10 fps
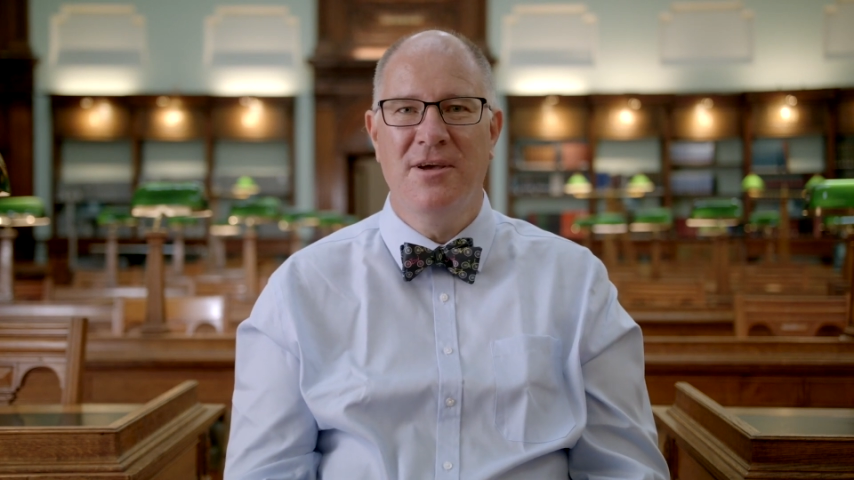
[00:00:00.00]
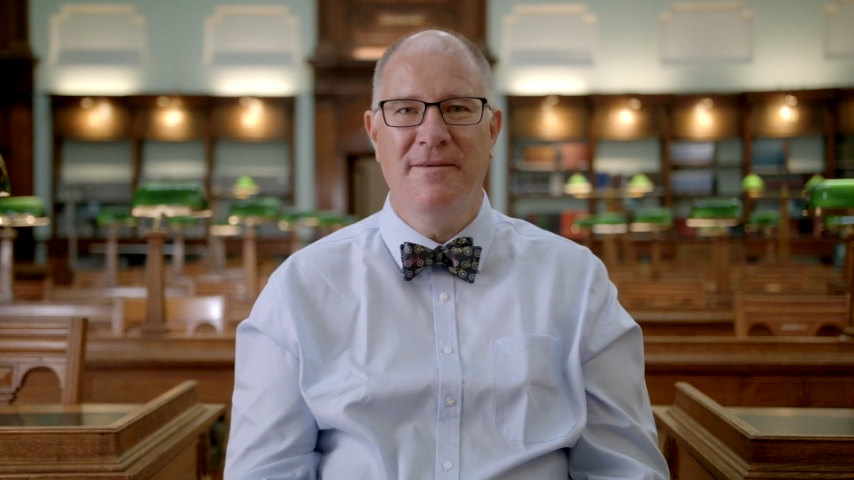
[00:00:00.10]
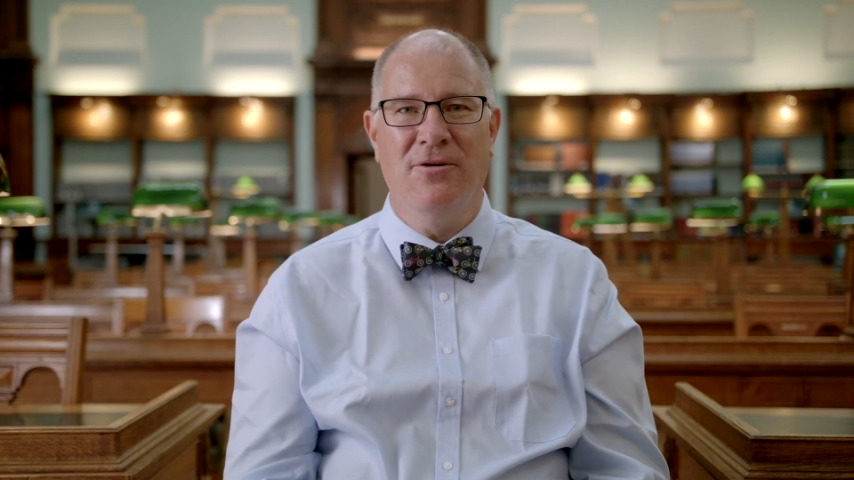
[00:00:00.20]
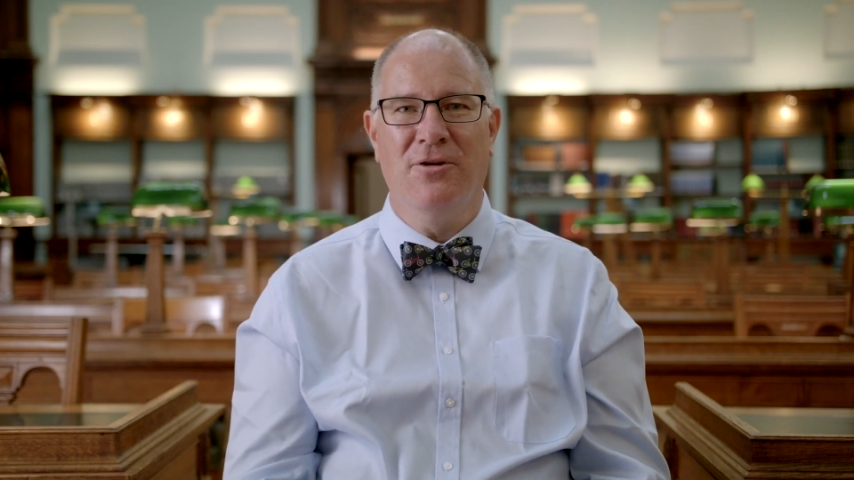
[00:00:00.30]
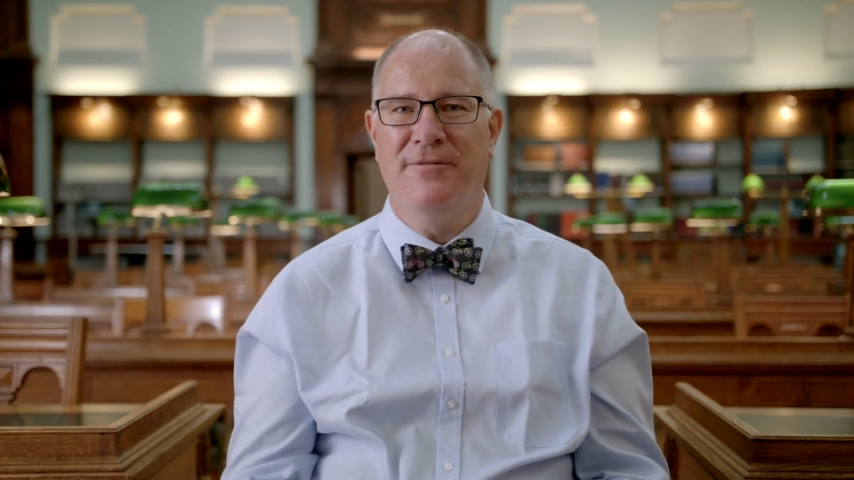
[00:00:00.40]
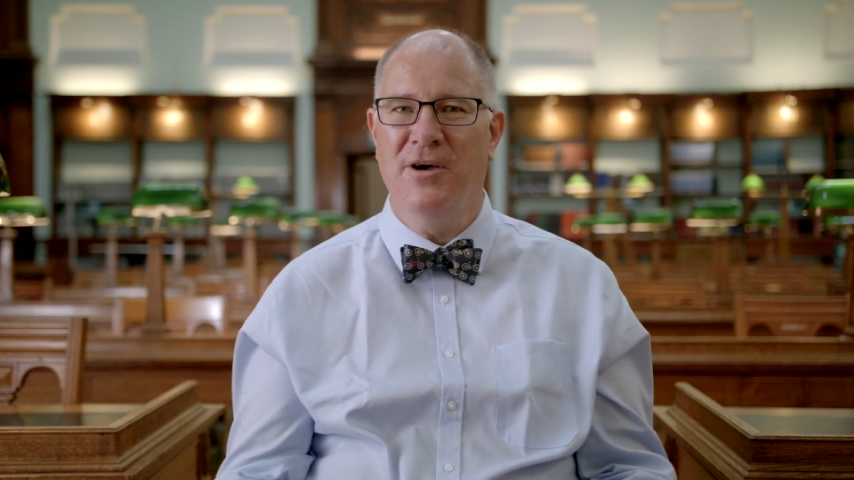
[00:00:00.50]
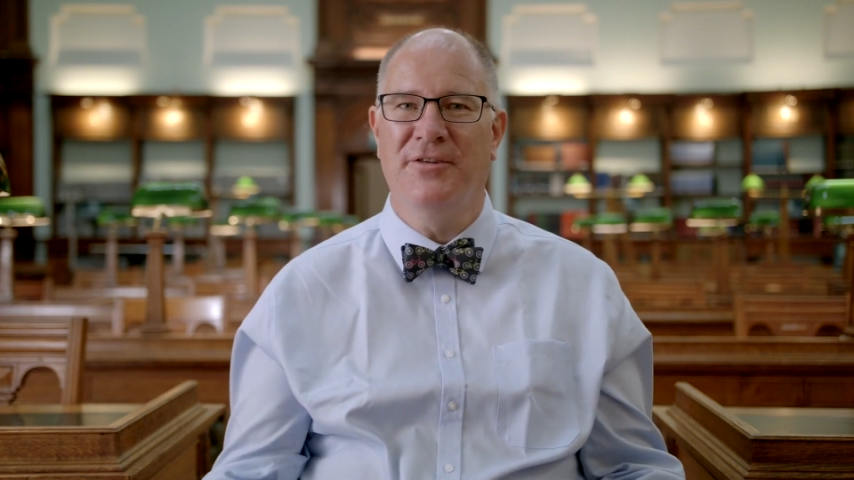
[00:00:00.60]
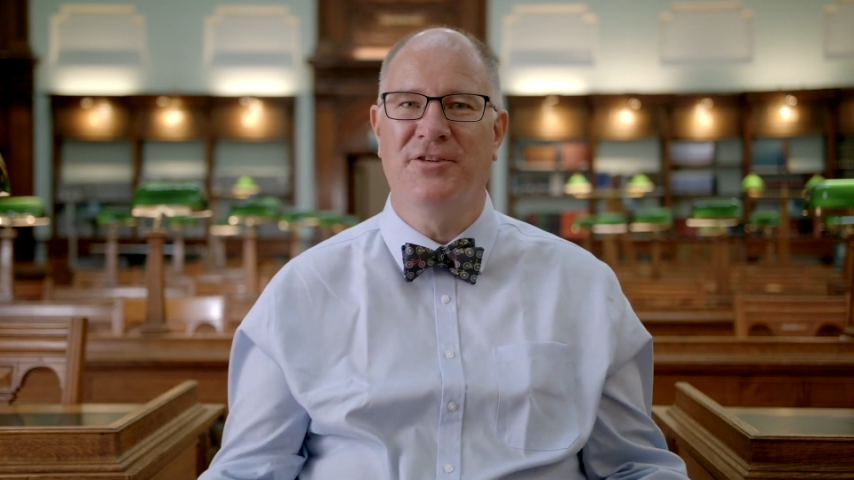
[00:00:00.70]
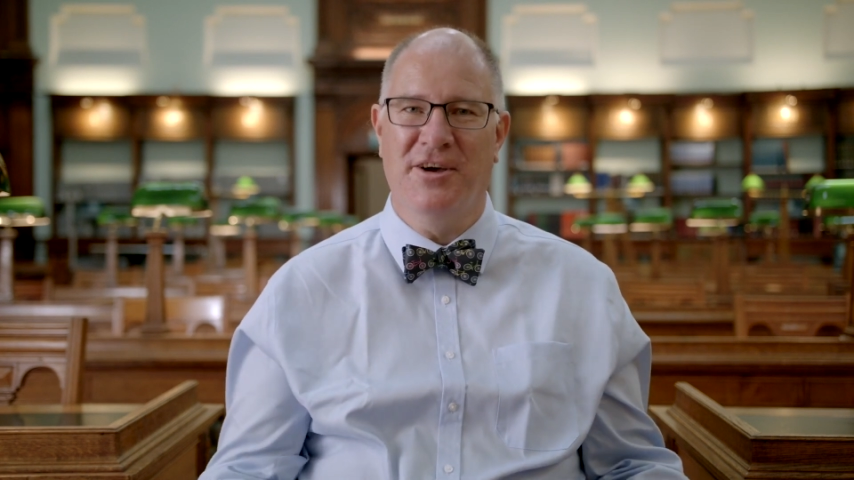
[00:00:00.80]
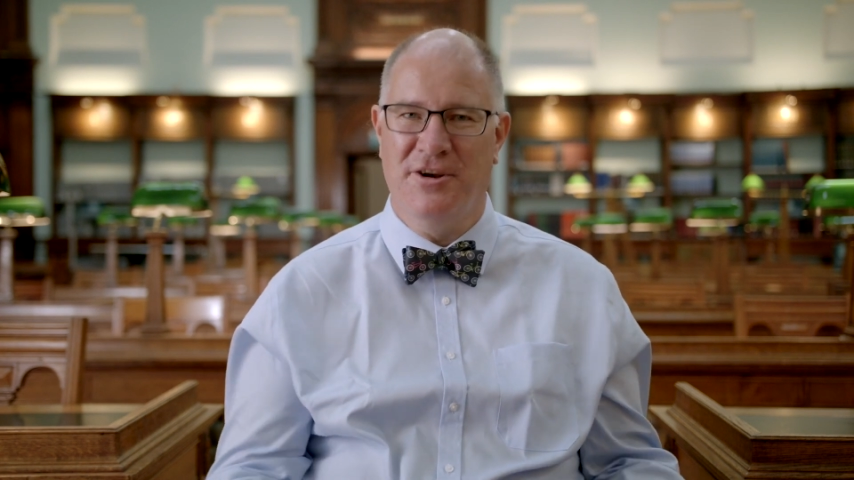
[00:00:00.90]
for the
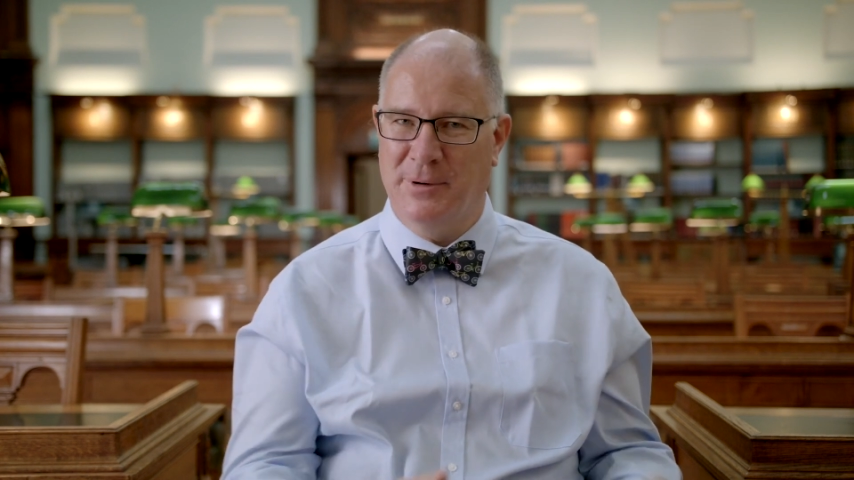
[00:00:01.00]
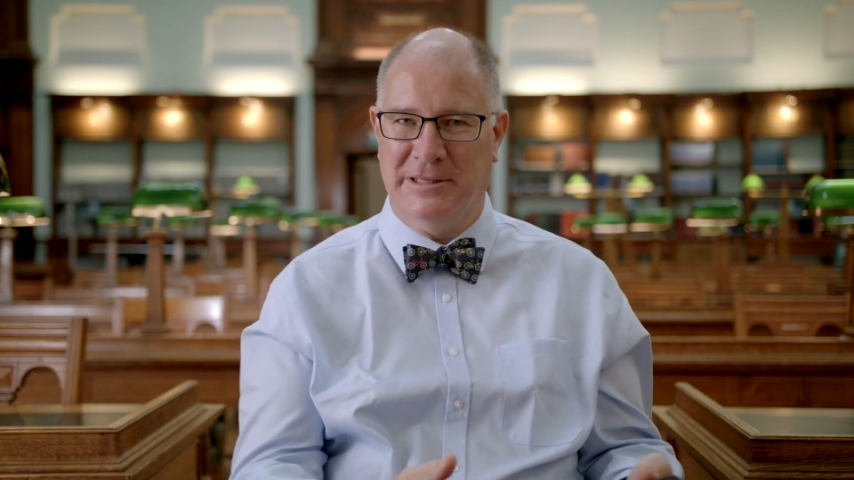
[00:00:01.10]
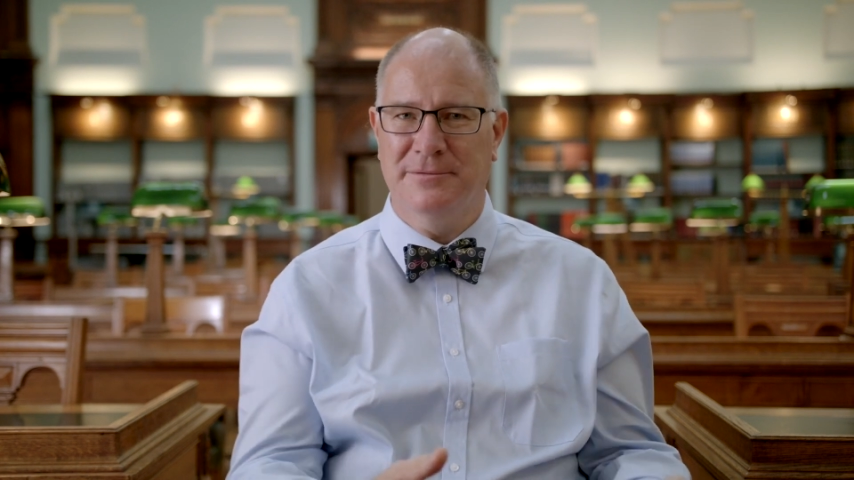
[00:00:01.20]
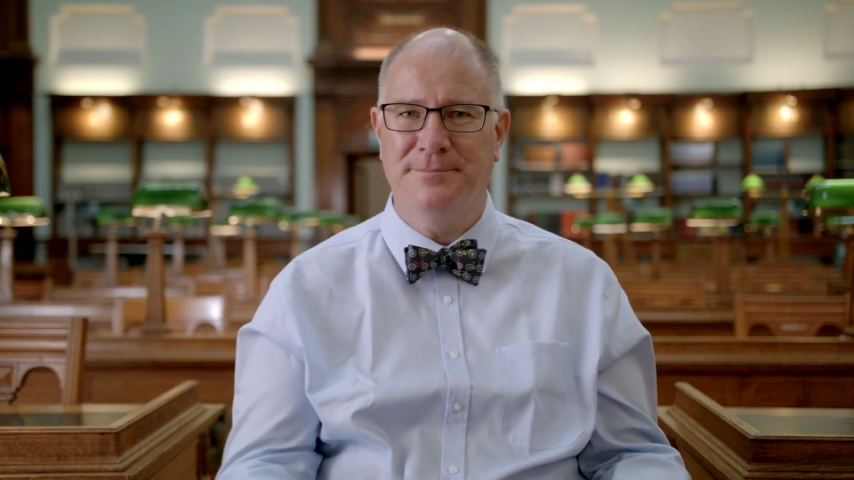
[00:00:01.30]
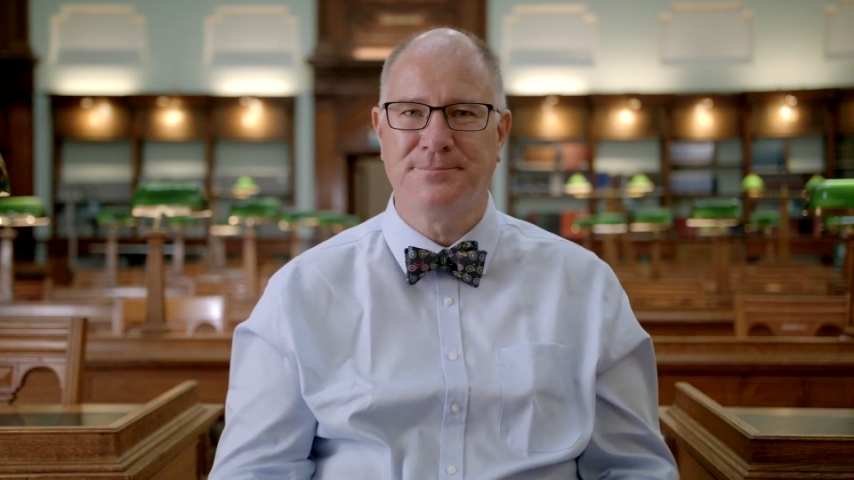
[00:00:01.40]
first kind of model.